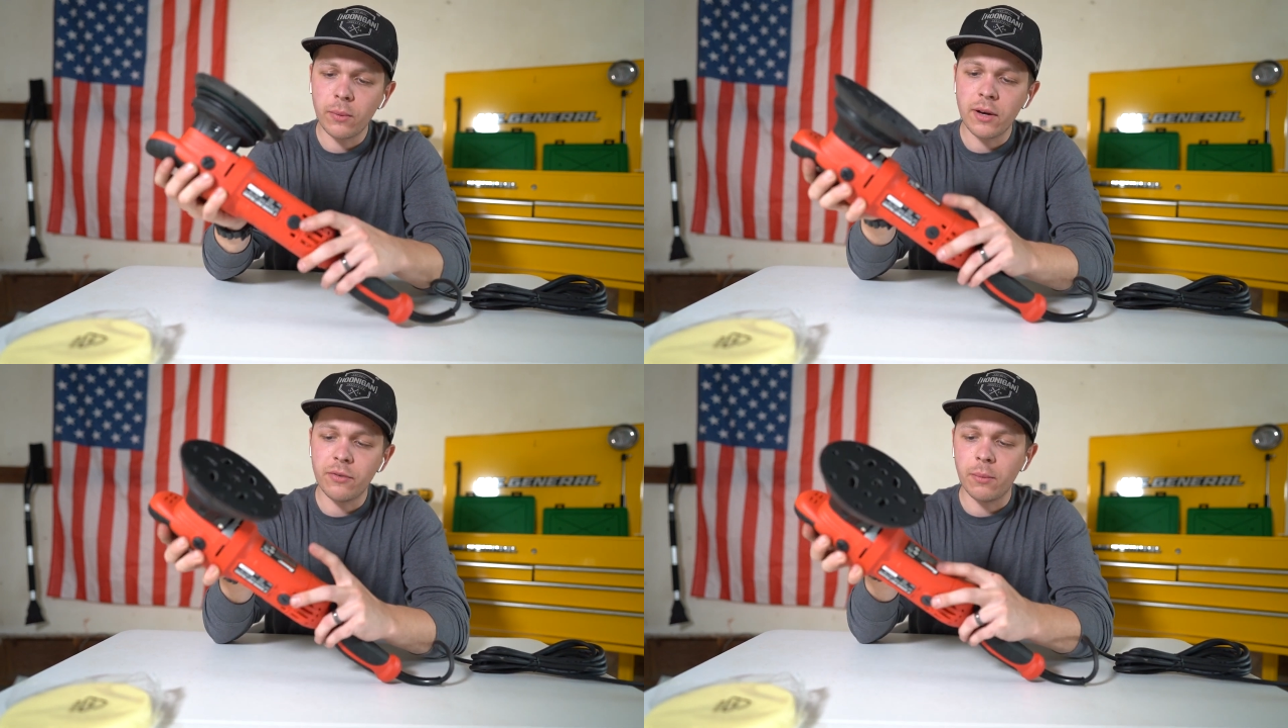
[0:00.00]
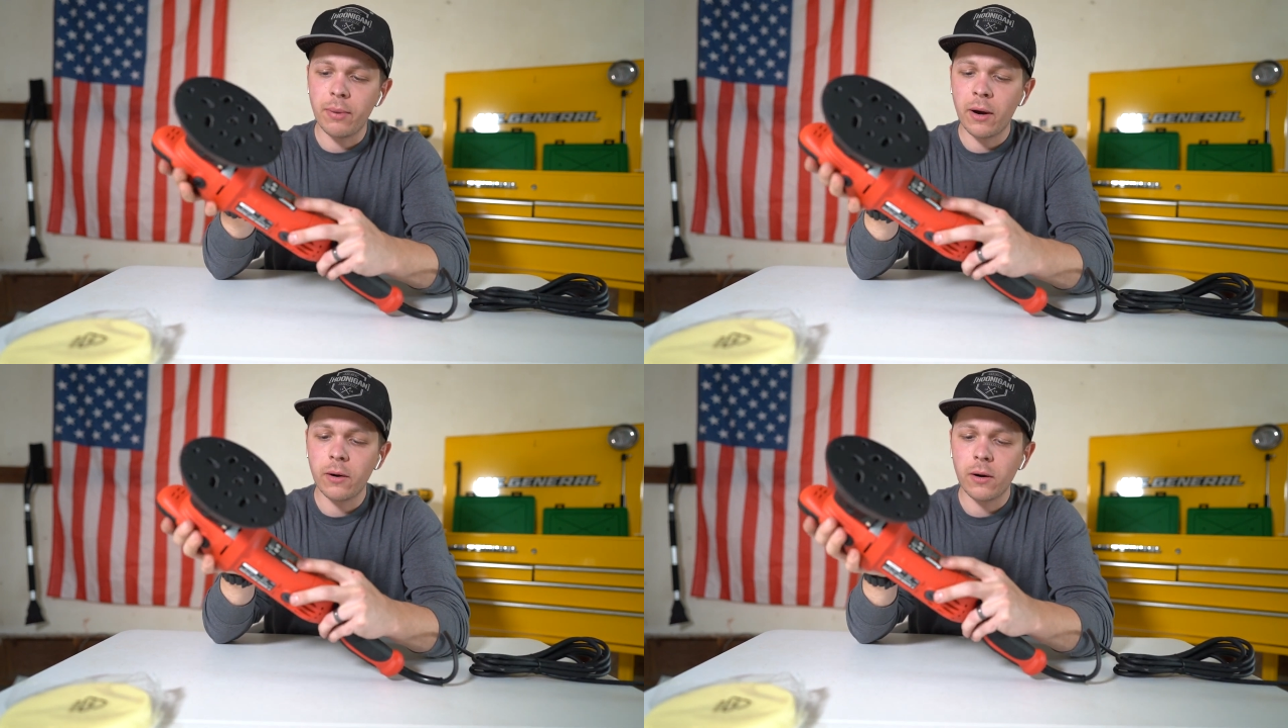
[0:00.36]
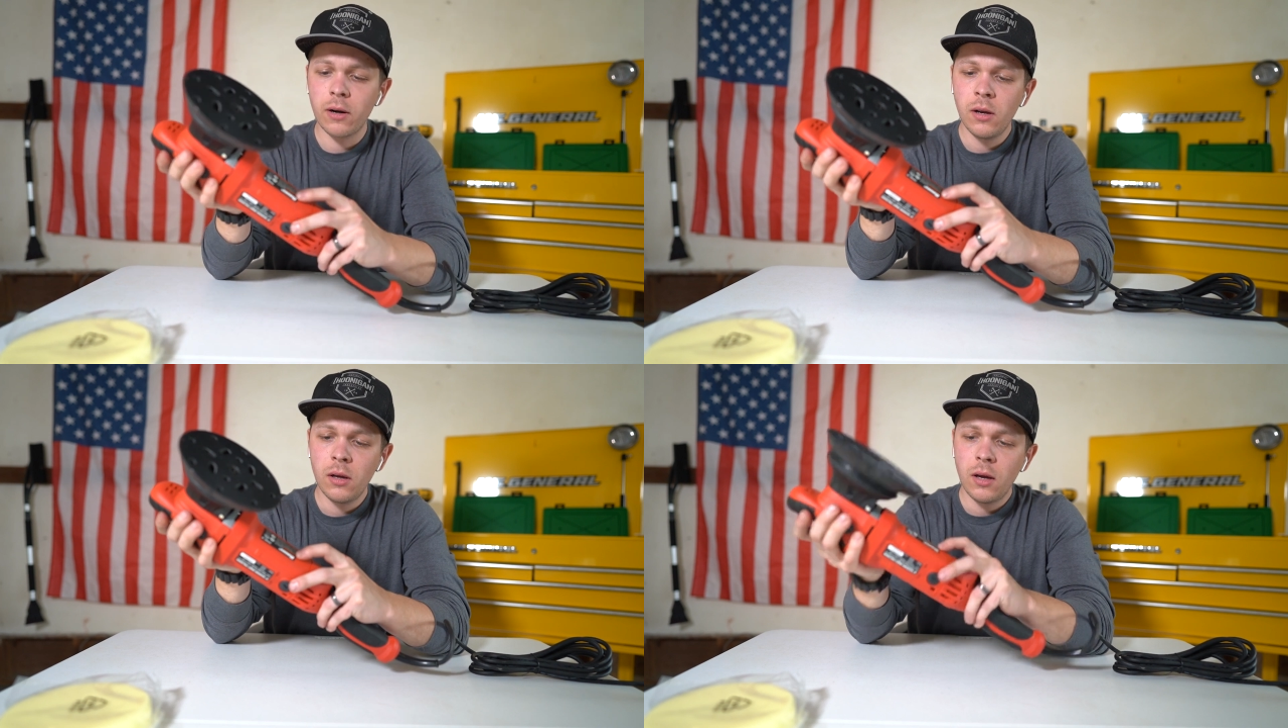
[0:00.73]
We have a
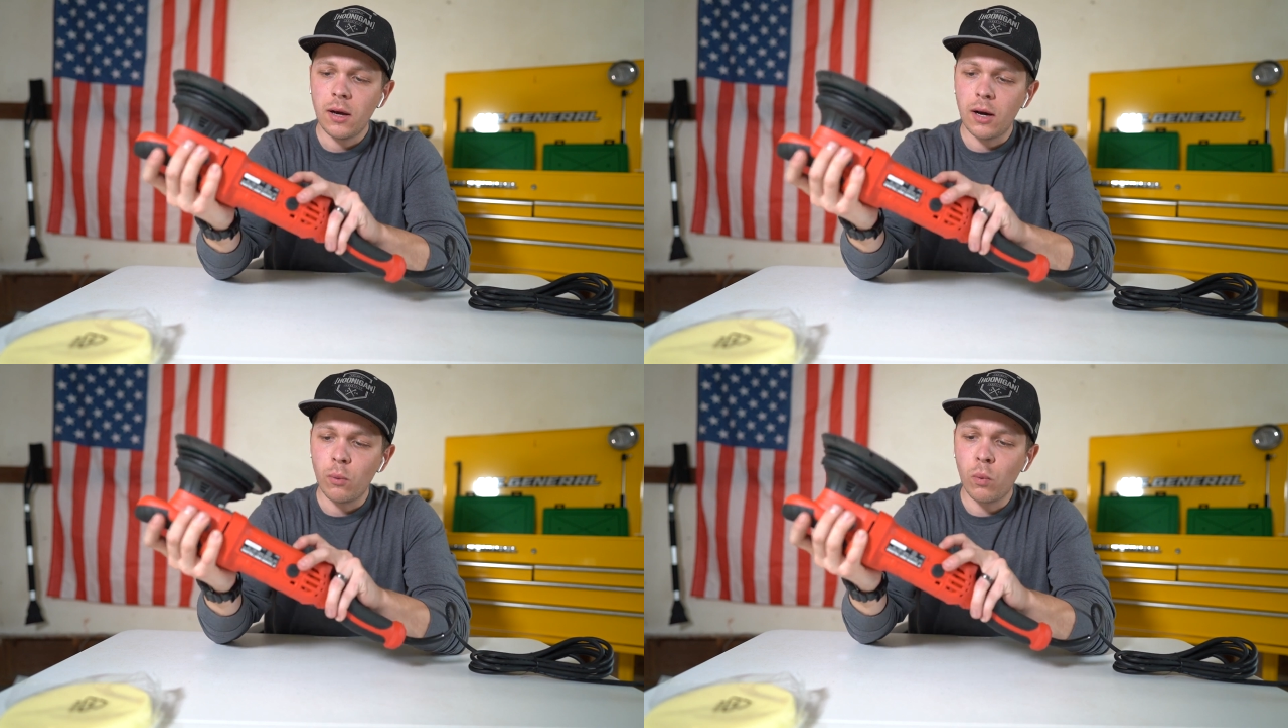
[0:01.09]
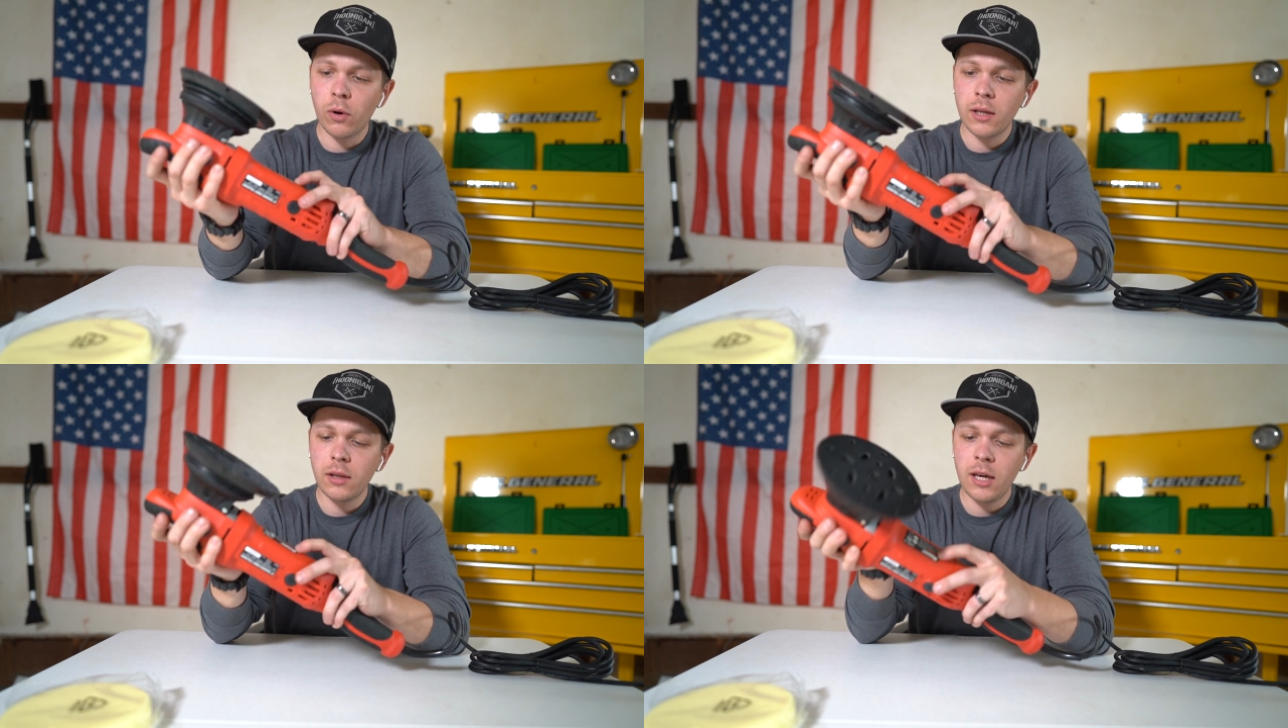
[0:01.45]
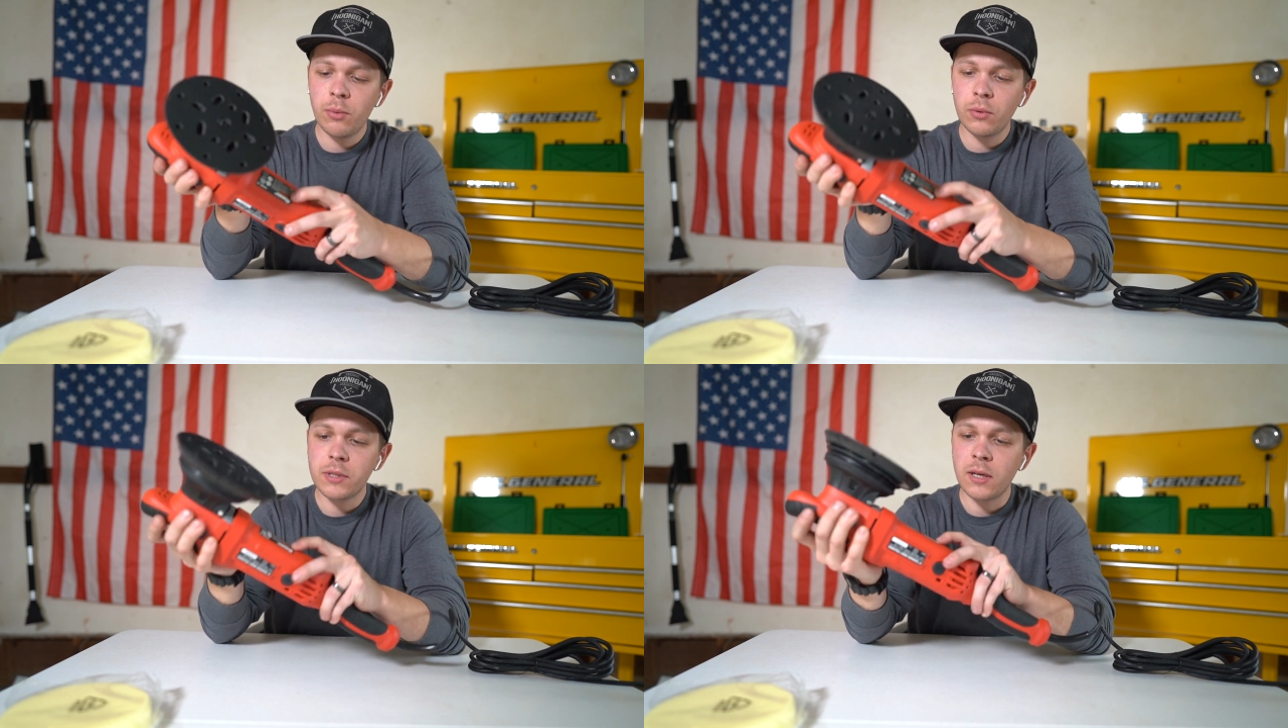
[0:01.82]
Bauer warning
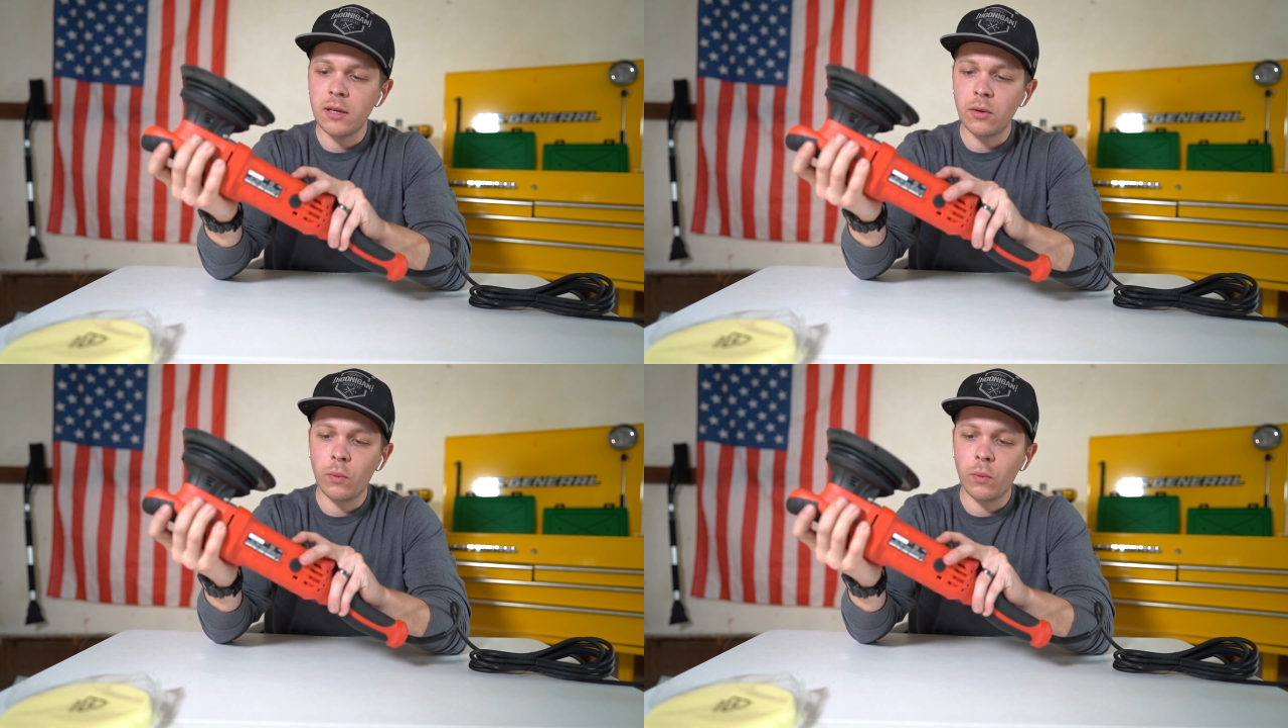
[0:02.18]
label saying